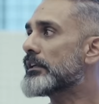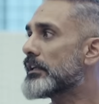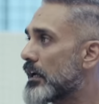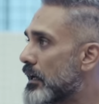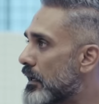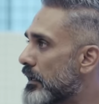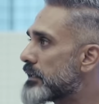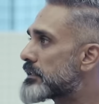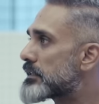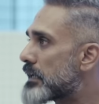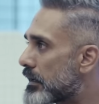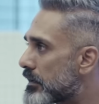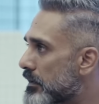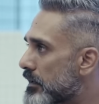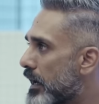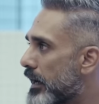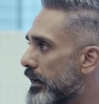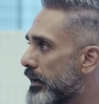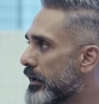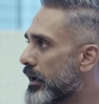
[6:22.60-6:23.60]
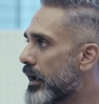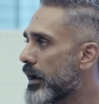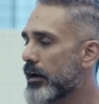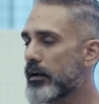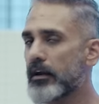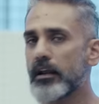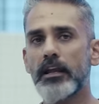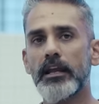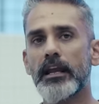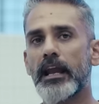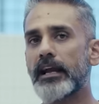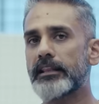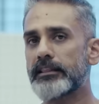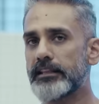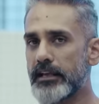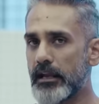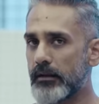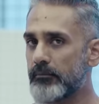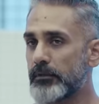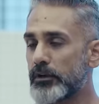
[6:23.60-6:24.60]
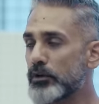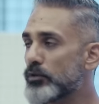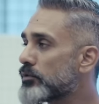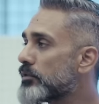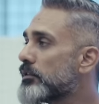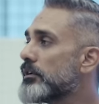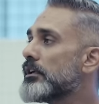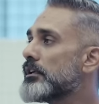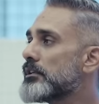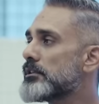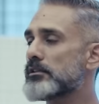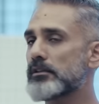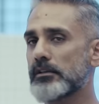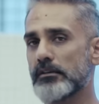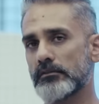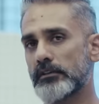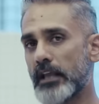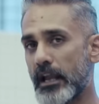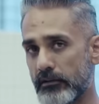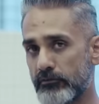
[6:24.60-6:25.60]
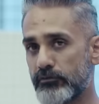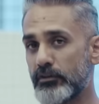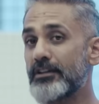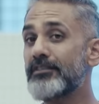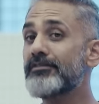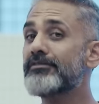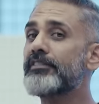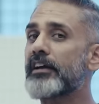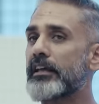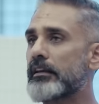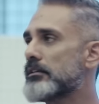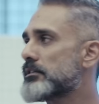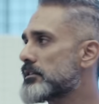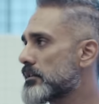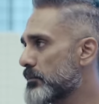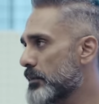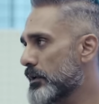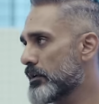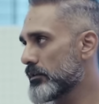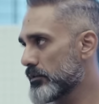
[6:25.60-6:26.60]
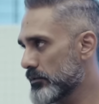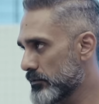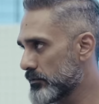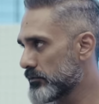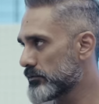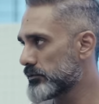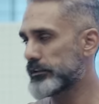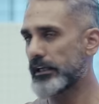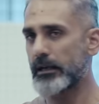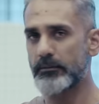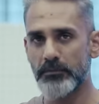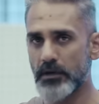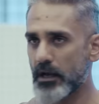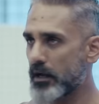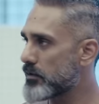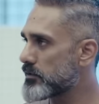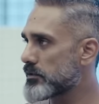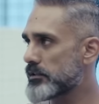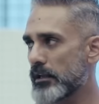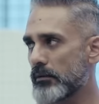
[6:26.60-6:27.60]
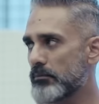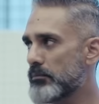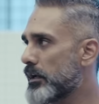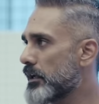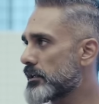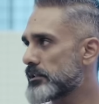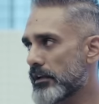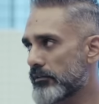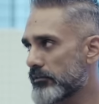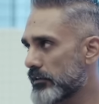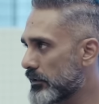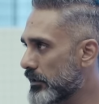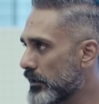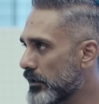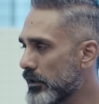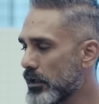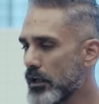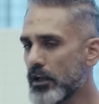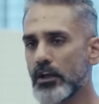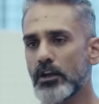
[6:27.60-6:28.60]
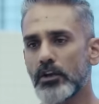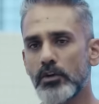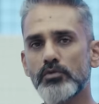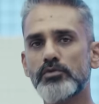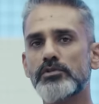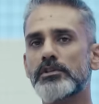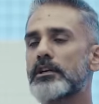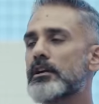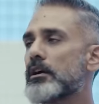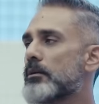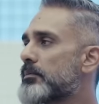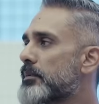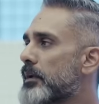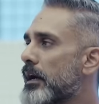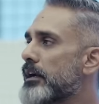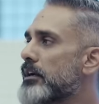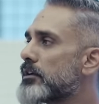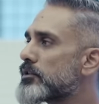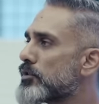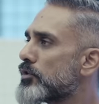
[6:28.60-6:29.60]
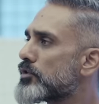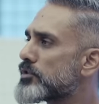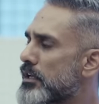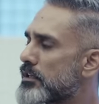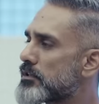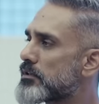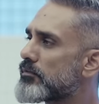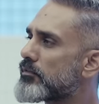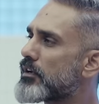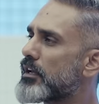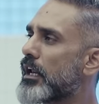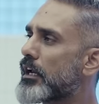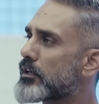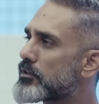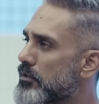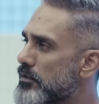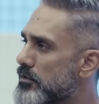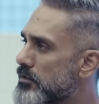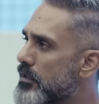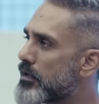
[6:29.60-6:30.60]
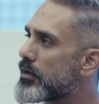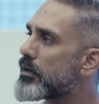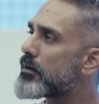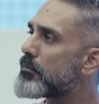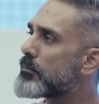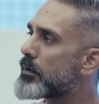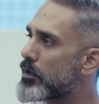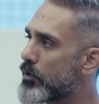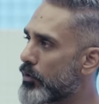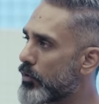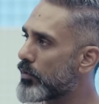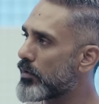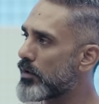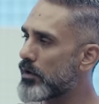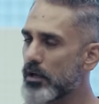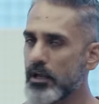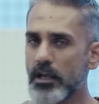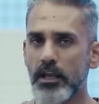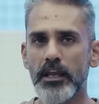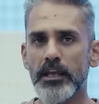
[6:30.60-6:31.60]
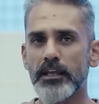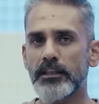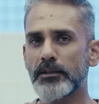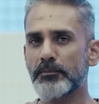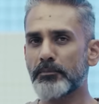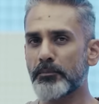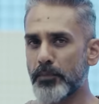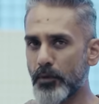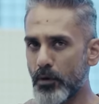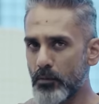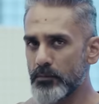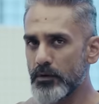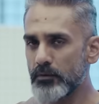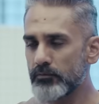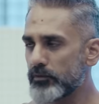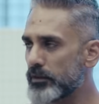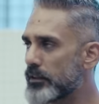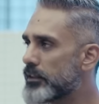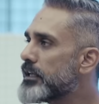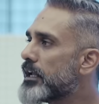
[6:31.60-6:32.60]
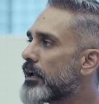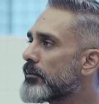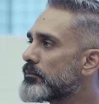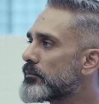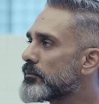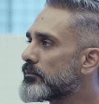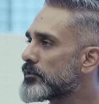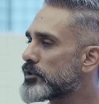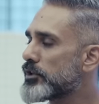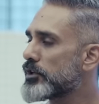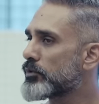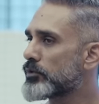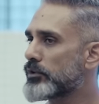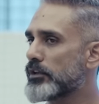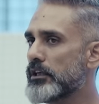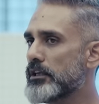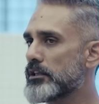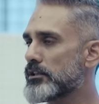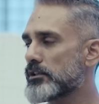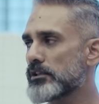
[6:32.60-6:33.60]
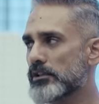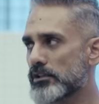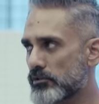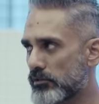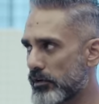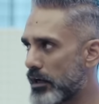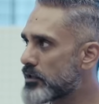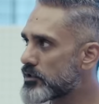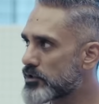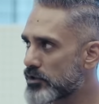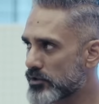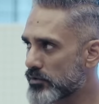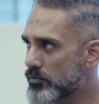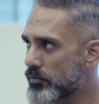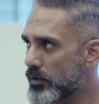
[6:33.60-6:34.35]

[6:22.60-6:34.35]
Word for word: Yeah, it's like a guiding hand, and the MT-03 is thankfully very similar same tire, same brakes, everything. Hmm. You sit upright, so your sense of connection is a little bit lower. Hmm. The problem with the MT-03 is the strangest